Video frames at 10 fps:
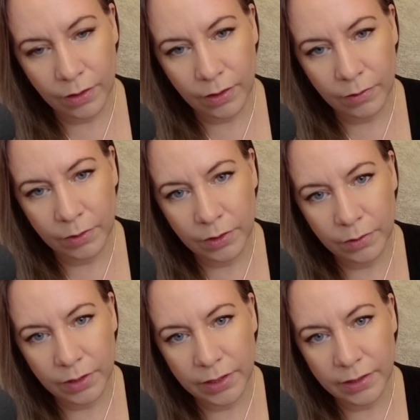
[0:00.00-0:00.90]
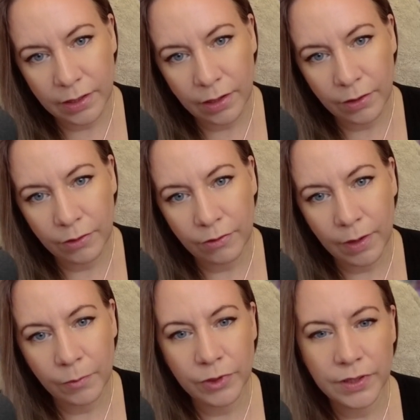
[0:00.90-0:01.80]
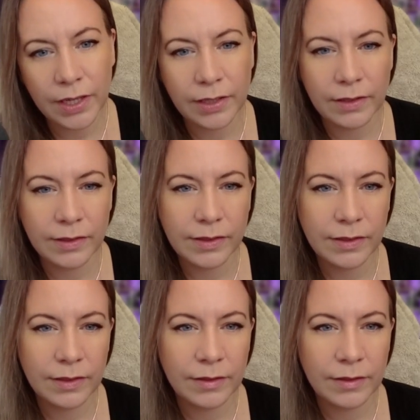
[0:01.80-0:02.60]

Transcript: I wonder what this glow represents.